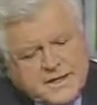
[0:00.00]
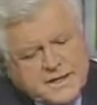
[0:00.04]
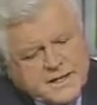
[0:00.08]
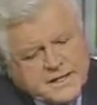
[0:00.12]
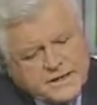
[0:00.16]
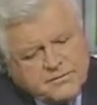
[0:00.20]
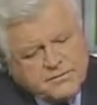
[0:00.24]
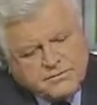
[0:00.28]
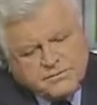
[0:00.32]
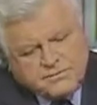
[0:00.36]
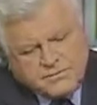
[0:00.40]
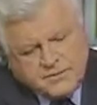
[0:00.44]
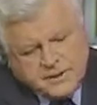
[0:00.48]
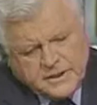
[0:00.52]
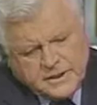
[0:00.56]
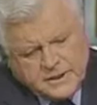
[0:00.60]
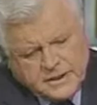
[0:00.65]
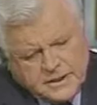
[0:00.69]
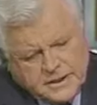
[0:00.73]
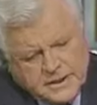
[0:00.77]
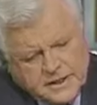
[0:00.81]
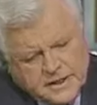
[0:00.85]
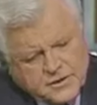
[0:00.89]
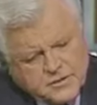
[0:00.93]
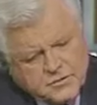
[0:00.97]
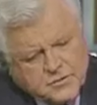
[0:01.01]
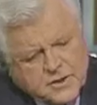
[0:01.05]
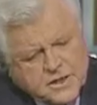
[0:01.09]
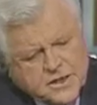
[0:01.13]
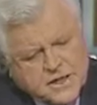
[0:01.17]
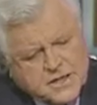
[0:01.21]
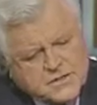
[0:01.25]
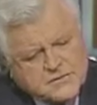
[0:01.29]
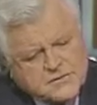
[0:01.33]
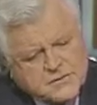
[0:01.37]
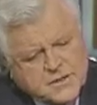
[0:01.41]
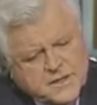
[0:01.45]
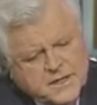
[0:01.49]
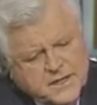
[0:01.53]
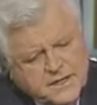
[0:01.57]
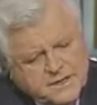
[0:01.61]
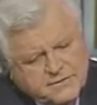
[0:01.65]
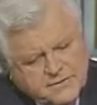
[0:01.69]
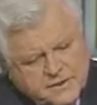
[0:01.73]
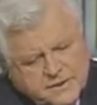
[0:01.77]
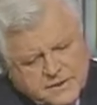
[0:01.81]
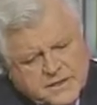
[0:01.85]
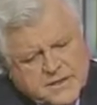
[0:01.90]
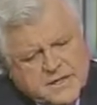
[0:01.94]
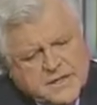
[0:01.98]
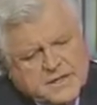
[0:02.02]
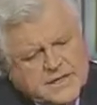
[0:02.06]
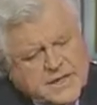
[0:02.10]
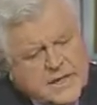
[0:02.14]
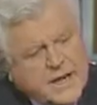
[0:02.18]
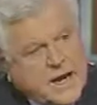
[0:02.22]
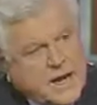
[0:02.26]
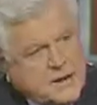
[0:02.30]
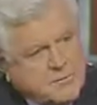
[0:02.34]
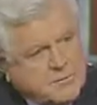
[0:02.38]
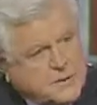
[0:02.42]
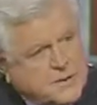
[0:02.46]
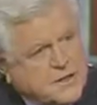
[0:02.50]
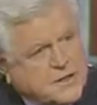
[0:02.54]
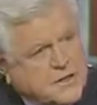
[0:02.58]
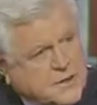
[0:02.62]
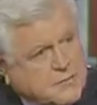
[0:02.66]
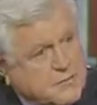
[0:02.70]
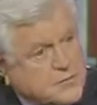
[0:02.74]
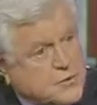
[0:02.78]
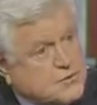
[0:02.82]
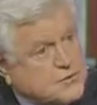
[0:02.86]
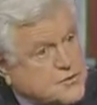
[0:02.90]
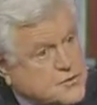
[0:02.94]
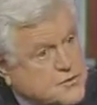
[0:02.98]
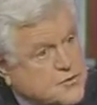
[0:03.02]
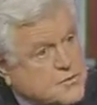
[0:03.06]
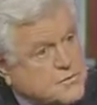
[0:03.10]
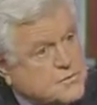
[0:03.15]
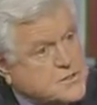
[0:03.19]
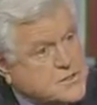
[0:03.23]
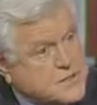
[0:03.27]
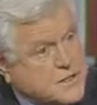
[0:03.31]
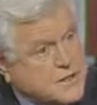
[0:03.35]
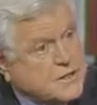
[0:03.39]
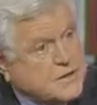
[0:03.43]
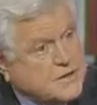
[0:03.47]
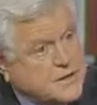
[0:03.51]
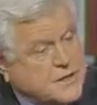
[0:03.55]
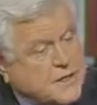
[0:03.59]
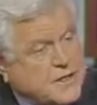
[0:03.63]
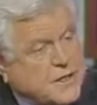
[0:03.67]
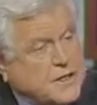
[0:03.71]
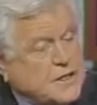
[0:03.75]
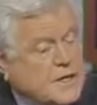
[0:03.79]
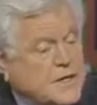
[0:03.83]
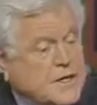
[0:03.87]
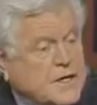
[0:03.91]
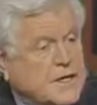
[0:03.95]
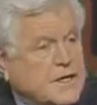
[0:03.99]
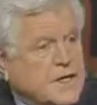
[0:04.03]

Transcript: And if otherwise we have a cap on the number of troops that are there,